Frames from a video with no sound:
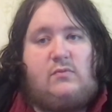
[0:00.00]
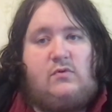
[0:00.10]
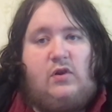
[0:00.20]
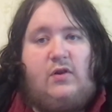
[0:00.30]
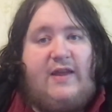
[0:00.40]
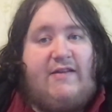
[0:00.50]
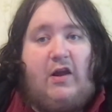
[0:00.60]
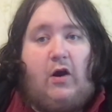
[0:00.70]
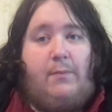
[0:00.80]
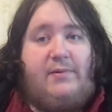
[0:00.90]
Two very
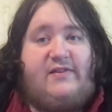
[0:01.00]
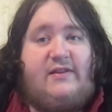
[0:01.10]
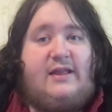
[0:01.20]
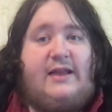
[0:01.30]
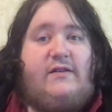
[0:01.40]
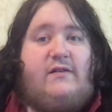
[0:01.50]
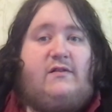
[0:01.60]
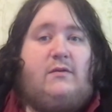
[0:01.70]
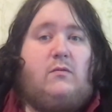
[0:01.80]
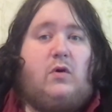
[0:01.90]
opposite
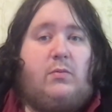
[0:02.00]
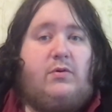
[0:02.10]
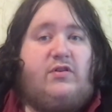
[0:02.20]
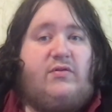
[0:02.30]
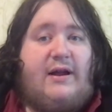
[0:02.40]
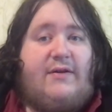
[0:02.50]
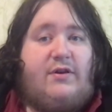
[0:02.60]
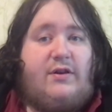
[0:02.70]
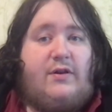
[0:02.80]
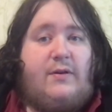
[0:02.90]
things. What would you rather
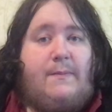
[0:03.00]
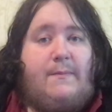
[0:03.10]
do?